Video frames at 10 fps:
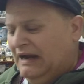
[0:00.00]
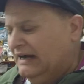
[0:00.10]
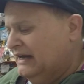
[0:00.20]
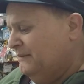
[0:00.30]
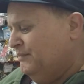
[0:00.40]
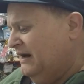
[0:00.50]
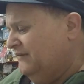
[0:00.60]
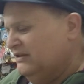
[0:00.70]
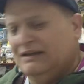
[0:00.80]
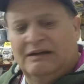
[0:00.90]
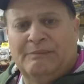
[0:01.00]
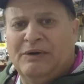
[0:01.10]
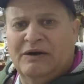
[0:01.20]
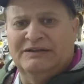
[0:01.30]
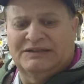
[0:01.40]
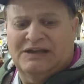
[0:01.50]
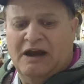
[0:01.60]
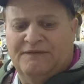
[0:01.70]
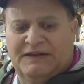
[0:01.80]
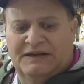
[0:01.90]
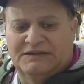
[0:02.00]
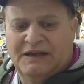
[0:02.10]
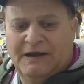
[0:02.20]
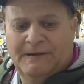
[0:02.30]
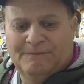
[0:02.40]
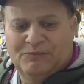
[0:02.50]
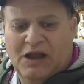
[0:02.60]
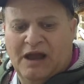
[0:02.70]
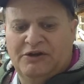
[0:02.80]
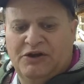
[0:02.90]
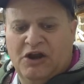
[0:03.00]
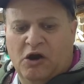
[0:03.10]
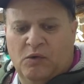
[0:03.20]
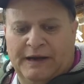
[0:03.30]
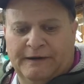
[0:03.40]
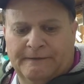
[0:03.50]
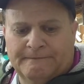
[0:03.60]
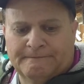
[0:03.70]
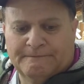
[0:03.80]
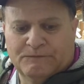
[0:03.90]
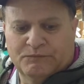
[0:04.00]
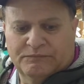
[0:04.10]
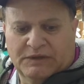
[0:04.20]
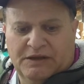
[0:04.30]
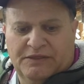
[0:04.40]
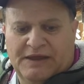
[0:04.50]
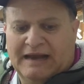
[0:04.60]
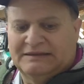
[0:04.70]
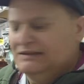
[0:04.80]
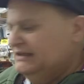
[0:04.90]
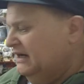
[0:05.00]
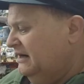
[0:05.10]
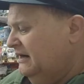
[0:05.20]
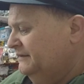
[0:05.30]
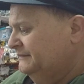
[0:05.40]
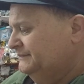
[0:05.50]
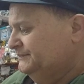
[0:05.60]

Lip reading: I gotta put every single part in stock for this, not knowing that I'm